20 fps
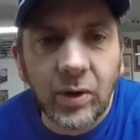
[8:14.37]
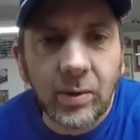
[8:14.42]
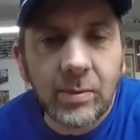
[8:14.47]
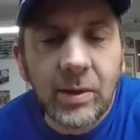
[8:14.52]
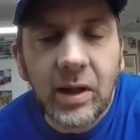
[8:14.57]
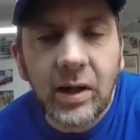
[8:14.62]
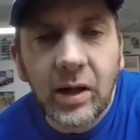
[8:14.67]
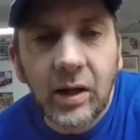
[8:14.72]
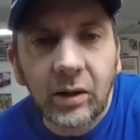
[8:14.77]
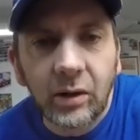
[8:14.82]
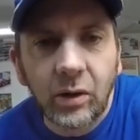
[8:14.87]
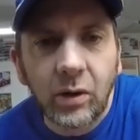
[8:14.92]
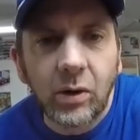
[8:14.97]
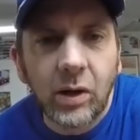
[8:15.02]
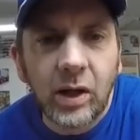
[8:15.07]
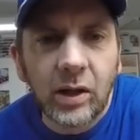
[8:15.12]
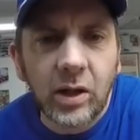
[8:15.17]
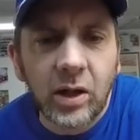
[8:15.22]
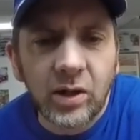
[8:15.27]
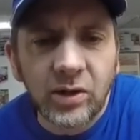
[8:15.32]
I'm not, I don't know
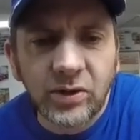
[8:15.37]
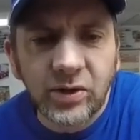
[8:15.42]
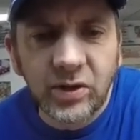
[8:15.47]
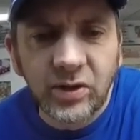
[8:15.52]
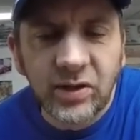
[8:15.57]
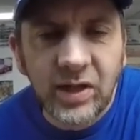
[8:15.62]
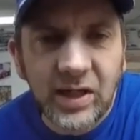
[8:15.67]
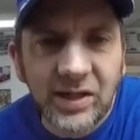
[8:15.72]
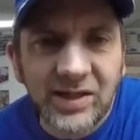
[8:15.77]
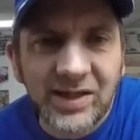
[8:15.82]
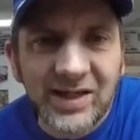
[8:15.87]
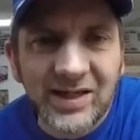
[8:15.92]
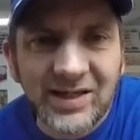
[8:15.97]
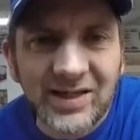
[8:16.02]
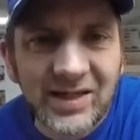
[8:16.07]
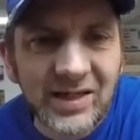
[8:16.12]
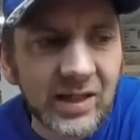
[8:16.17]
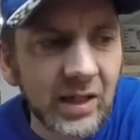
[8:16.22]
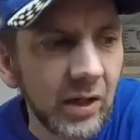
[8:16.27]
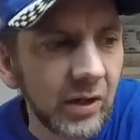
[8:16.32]
how long it's going to take to get
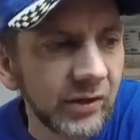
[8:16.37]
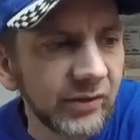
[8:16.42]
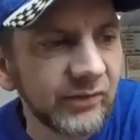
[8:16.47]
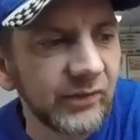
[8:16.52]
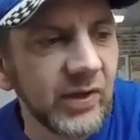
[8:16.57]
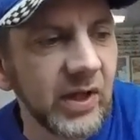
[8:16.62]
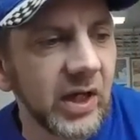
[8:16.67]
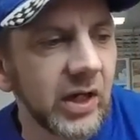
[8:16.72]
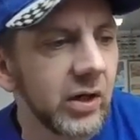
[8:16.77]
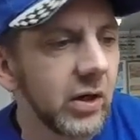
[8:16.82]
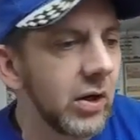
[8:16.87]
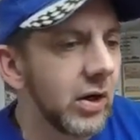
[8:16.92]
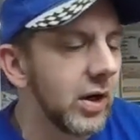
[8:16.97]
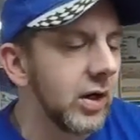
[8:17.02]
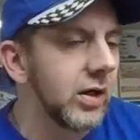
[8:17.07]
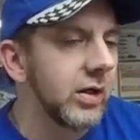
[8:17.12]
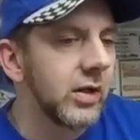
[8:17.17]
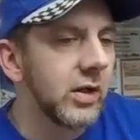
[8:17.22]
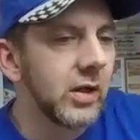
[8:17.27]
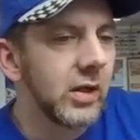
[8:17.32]
decals for that
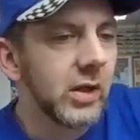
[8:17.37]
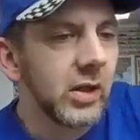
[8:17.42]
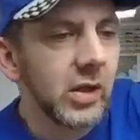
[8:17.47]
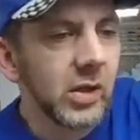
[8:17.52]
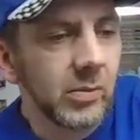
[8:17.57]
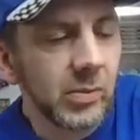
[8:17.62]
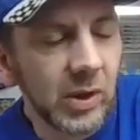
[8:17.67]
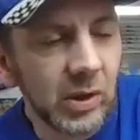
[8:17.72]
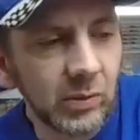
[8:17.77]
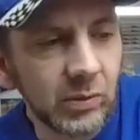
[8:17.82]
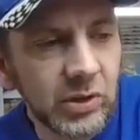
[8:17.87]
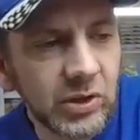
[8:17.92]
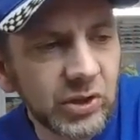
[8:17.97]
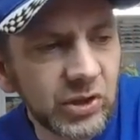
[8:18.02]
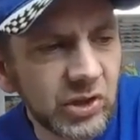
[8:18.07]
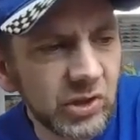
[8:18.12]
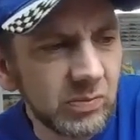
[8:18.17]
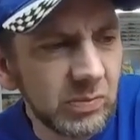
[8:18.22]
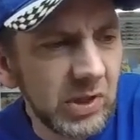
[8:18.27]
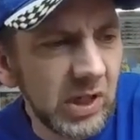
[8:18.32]
car, but we
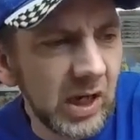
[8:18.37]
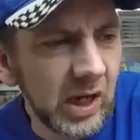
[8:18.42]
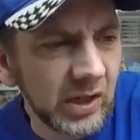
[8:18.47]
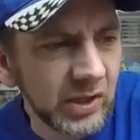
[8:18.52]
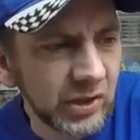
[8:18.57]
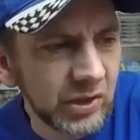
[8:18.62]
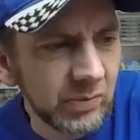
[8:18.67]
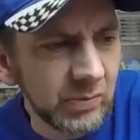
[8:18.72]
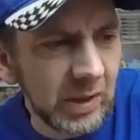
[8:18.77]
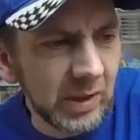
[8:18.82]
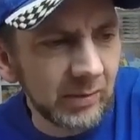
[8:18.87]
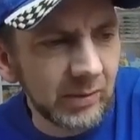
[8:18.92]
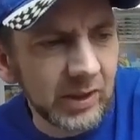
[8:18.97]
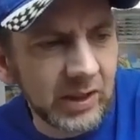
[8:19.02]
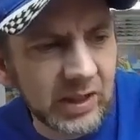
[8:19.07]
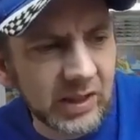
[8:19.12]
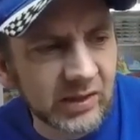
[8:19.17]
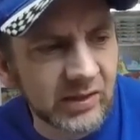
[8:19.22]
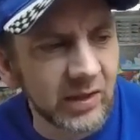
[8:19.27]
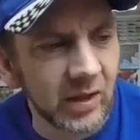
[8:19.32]
should be I should be able to
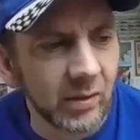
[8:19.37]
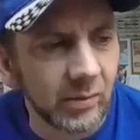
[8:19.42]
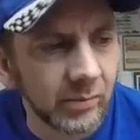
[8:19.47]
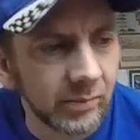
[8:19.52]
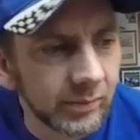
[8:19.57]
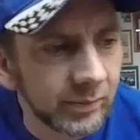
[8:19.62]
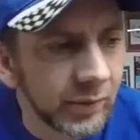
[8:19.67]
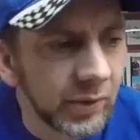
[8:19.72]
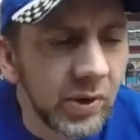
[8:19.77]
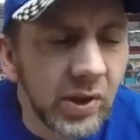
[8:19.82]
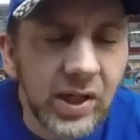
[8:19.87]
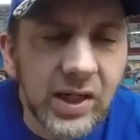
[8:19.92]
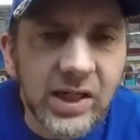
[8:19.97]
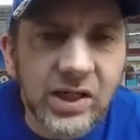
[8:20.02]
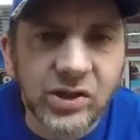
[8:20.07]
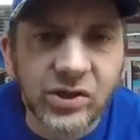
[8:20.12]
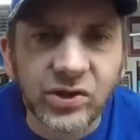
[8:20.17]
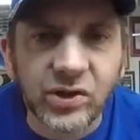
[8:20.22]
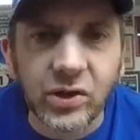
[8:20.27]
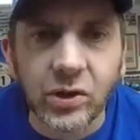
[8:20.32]
get some
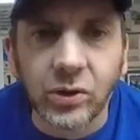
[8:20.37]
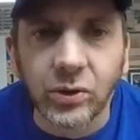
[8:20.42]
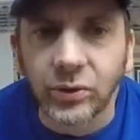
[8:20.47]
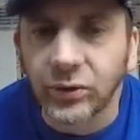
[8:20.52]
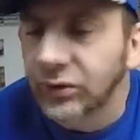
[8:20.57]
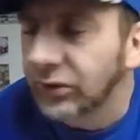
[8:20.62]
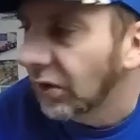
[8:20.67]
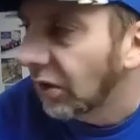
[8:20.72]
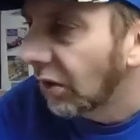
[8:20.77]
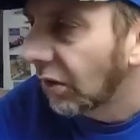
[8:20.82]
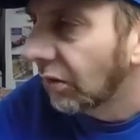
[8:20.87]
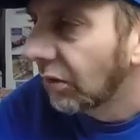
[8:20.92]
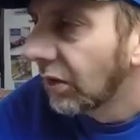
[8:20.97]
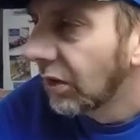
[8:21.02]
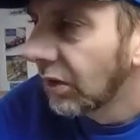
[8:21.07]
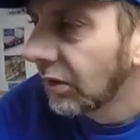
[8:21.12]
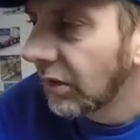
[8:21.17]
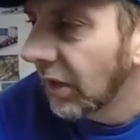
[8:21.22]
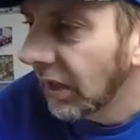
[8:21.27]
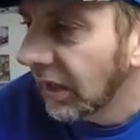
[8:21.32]
pretty soon, so
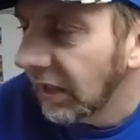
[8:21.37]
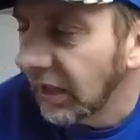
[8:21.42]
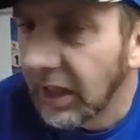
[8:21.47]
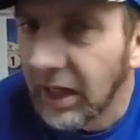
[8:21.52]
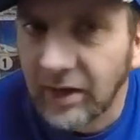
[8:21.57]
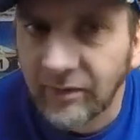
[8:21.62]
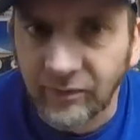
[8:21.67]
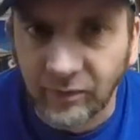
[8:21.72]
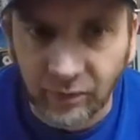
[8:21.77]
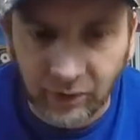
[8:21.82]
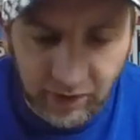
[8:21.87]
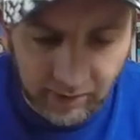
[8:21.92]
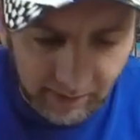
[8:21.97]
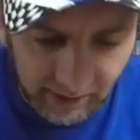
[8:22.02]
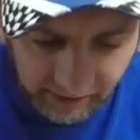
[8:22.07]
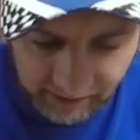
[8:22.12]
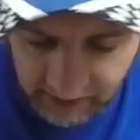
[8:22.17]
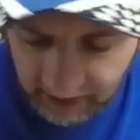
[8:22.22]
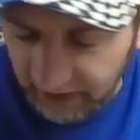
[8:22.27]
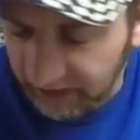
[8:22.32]
not going to have to worry
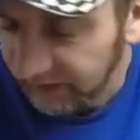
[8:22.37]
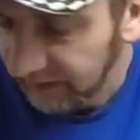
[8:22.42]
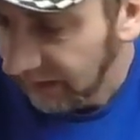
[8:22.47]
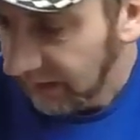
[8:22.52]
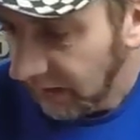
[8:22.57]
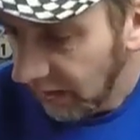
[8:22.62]
about that.